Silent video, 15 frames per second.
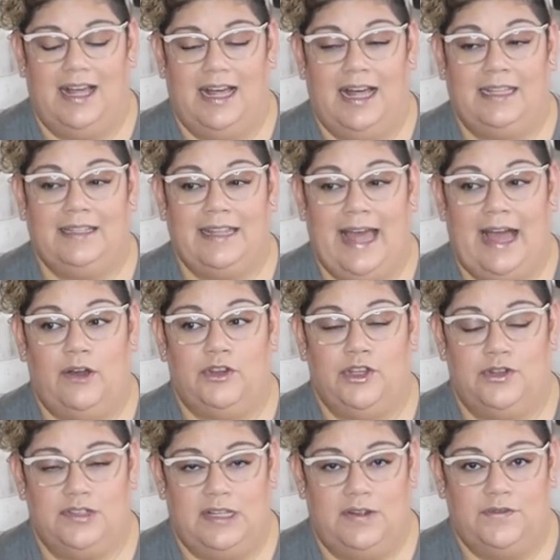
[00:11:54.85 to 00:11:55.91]
allow
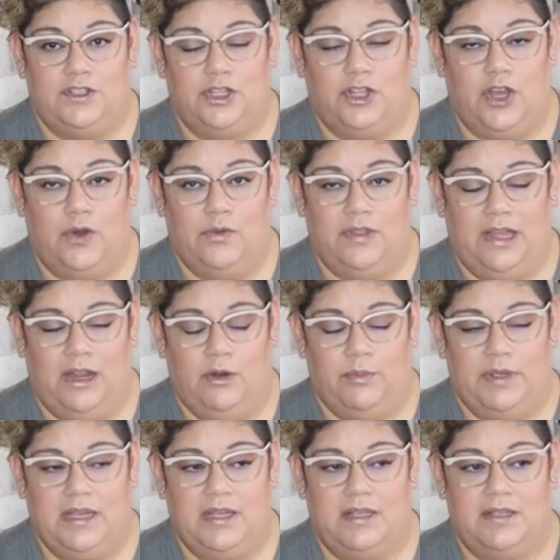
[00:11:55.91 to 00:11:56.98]
yourself to go there,
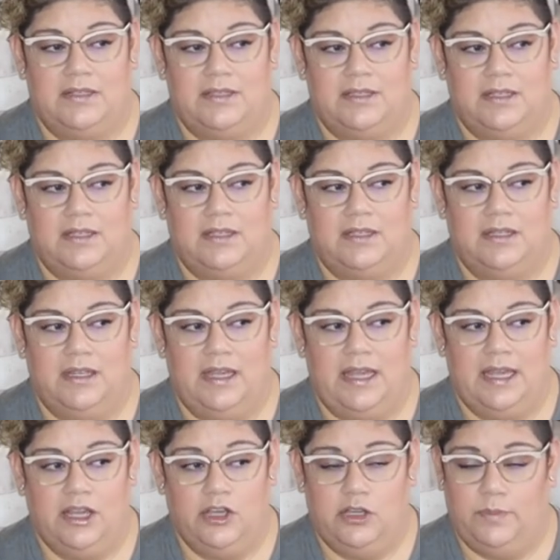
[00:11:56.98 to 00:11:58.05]
because
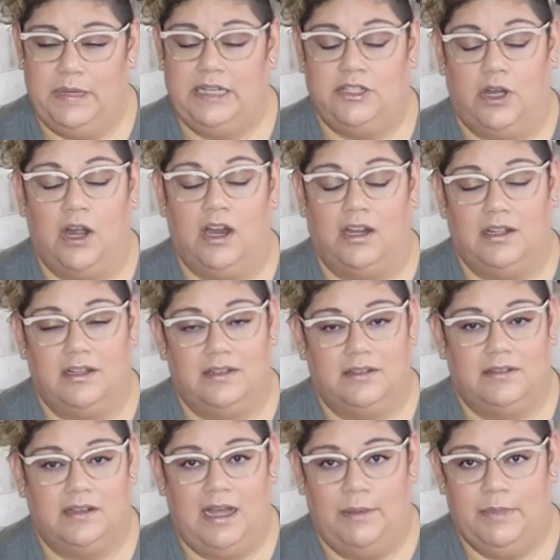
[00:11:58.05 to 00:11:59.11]
it could be dark.
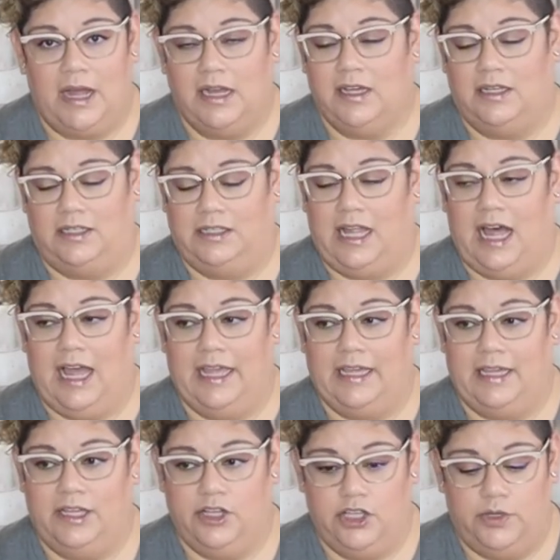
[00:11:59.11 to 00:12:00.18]
I'm not going to lie.
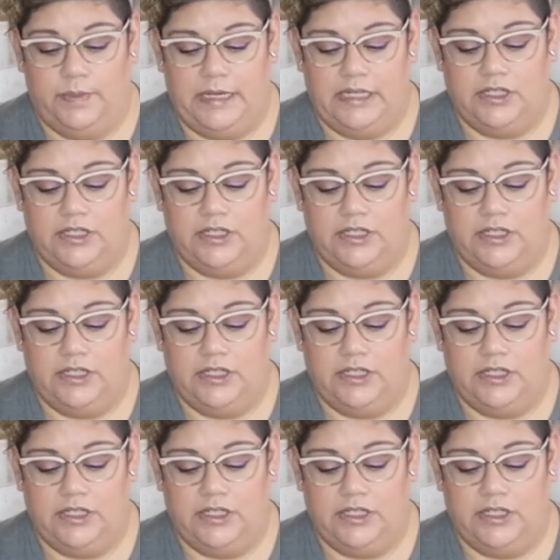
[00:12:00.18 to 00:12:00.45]
It could be